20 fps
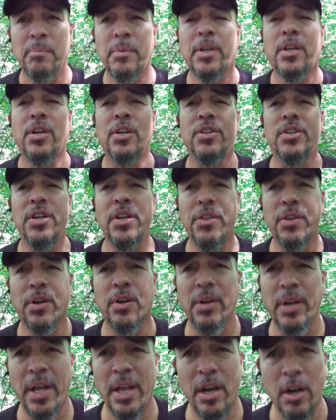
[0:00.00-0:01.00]
Because you're either
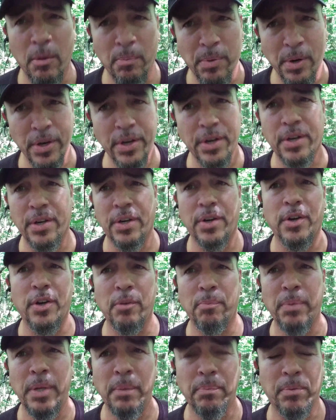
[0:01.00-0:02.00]
going to help or you're going to
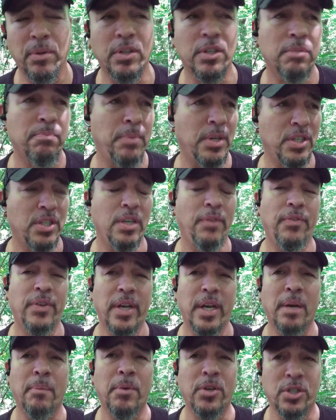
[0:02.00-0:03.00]
hurt people, especially if
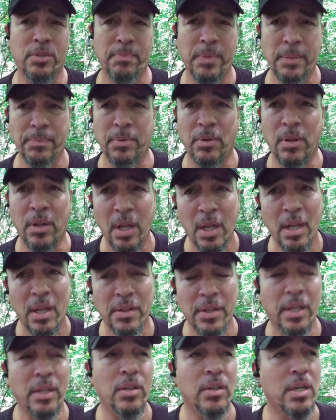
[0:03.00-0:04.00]
you got a bunch of people
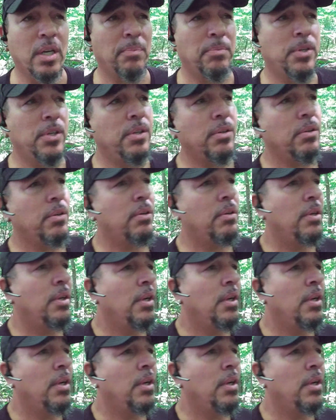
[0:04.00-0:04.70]
that look up to you.